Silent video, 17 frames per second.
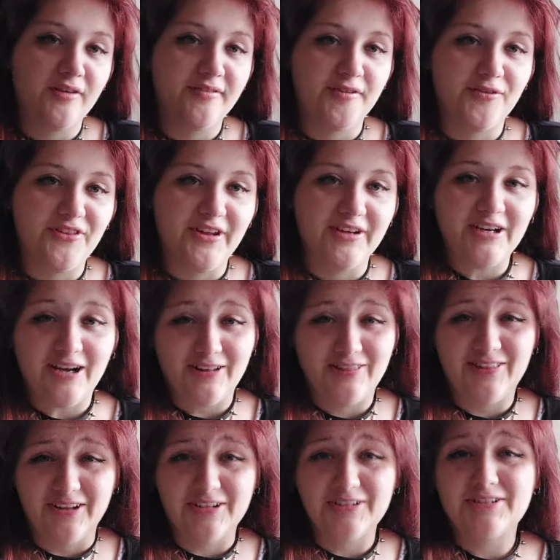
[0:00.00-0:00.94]
also thing I
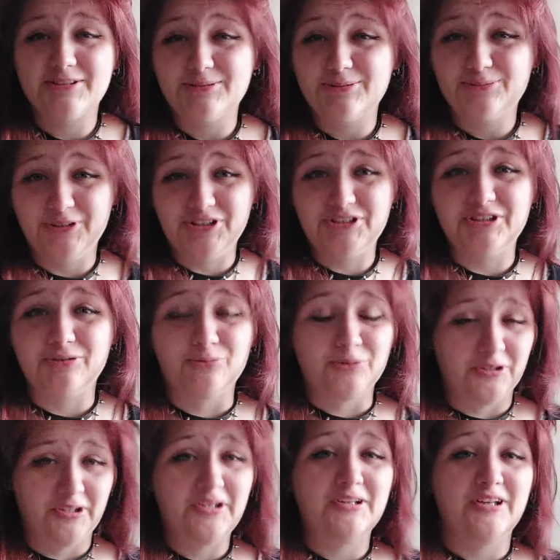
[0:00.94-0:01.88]
think we should
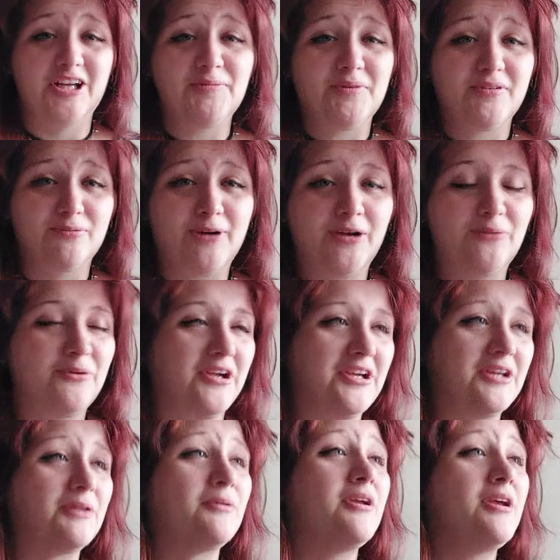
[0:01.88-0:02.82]
really claim as
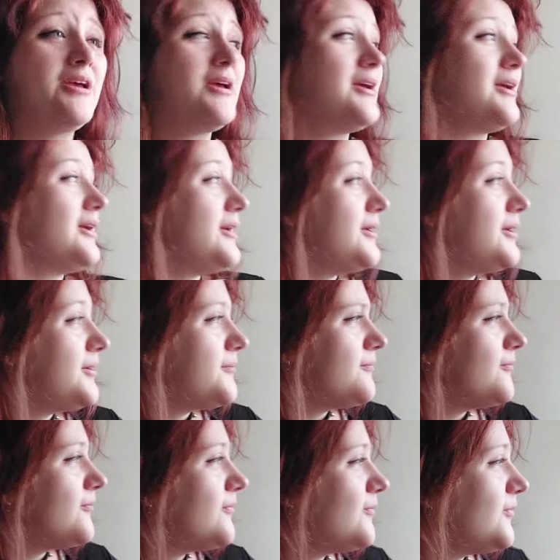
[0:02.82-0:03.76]
right-wing and...
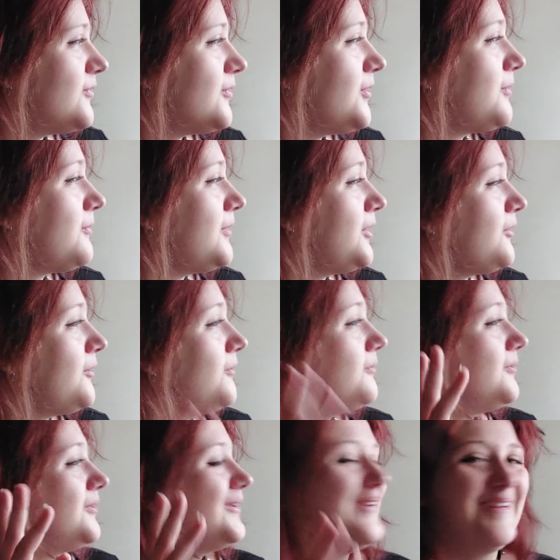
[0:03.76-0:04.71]
Oh,
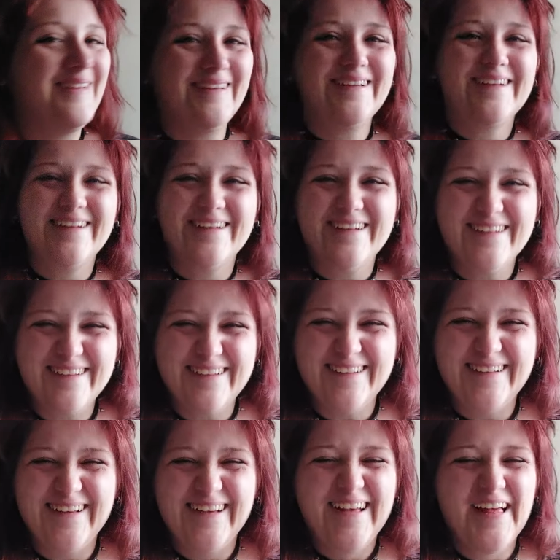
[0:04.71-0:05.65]
hello.
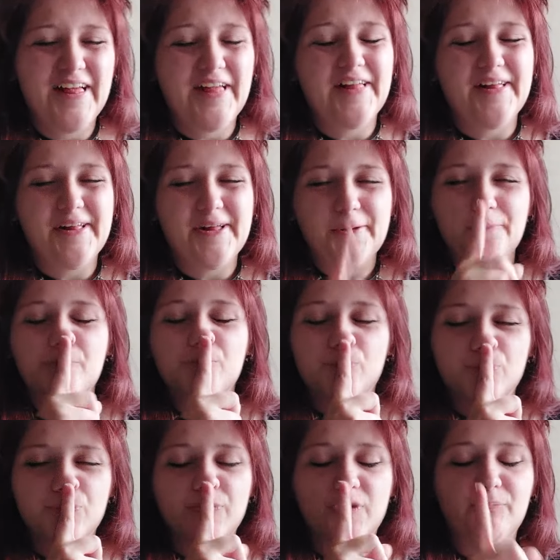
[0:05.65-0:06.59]

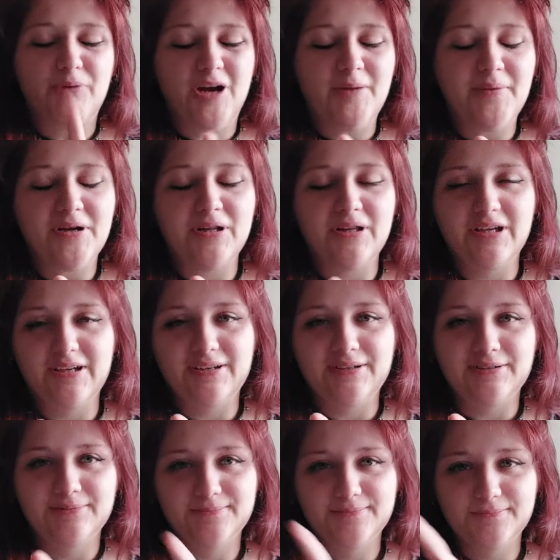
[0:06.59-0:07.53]

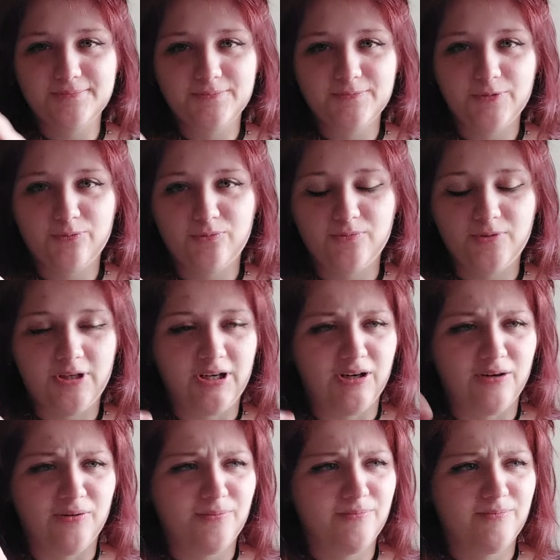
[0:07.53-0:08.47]
Primarily...
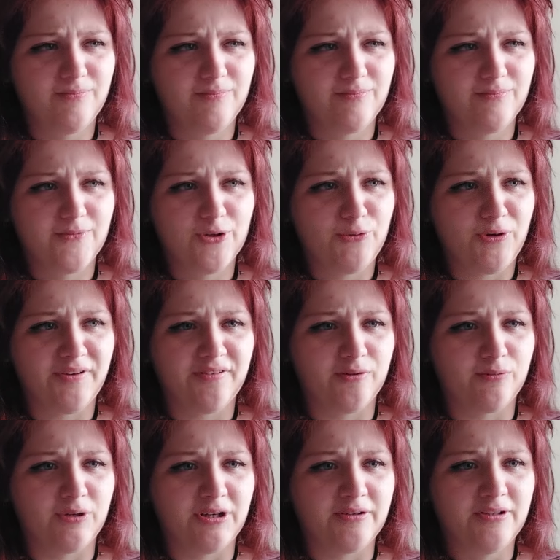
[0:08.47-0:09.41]
what's
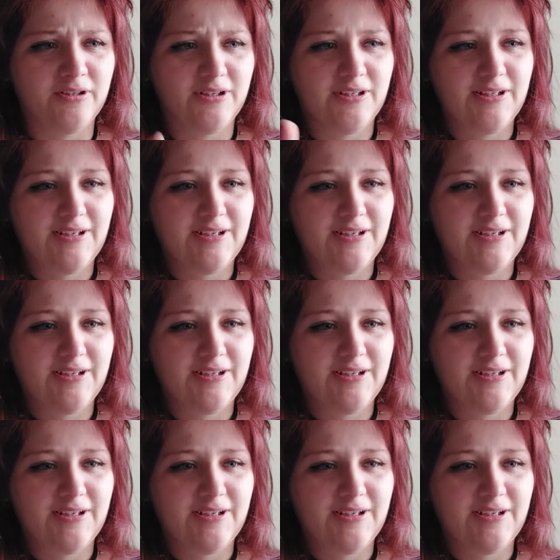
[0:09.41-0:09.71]
the word?